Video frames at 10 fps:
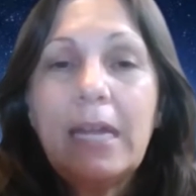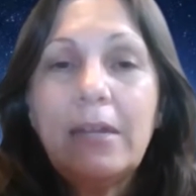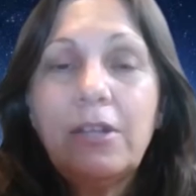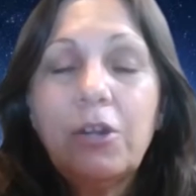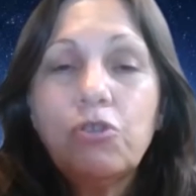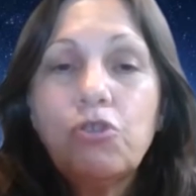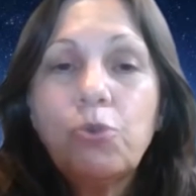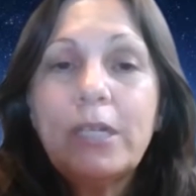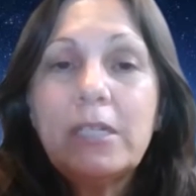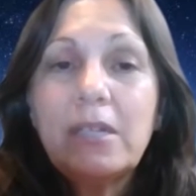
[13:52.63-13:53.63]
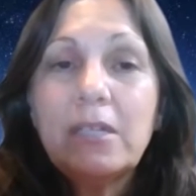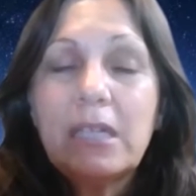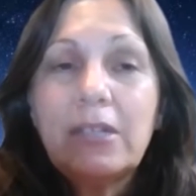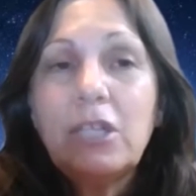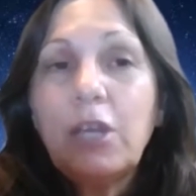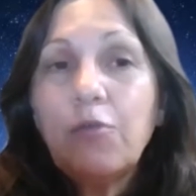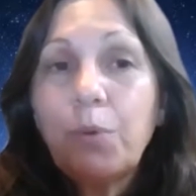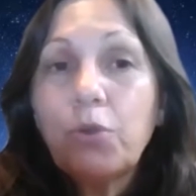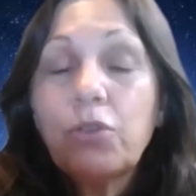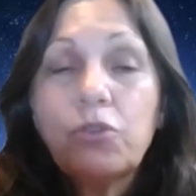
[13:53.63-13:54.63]
and their choice is then to
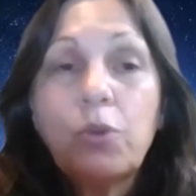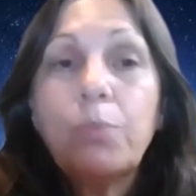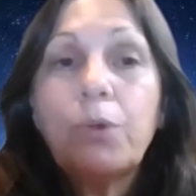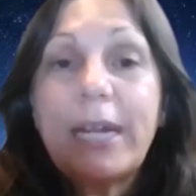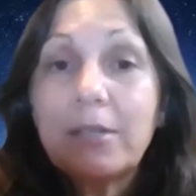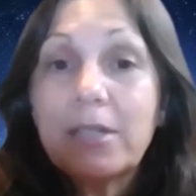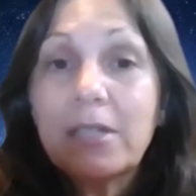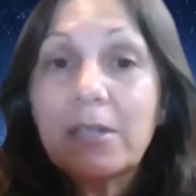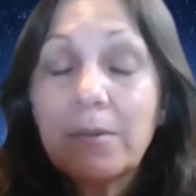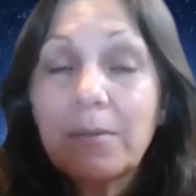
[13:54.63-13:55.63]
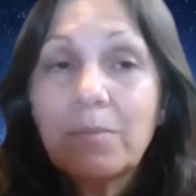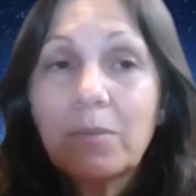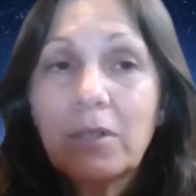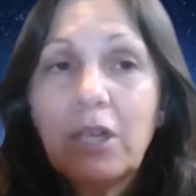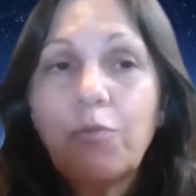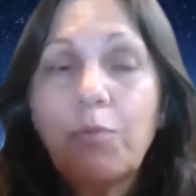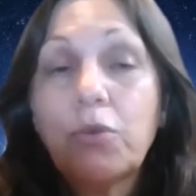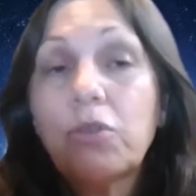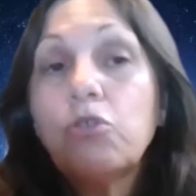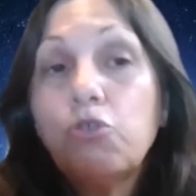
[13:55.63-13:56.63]
give birth to plants, give
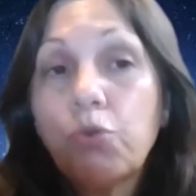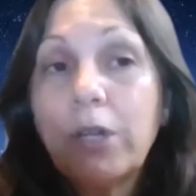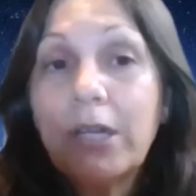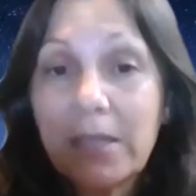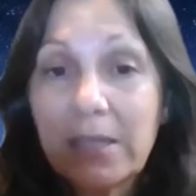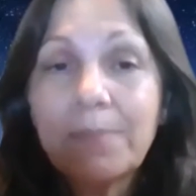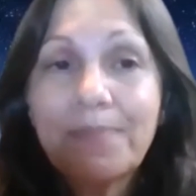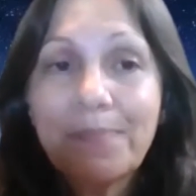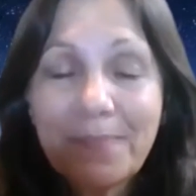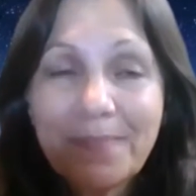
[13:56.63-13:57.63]
birth to trees.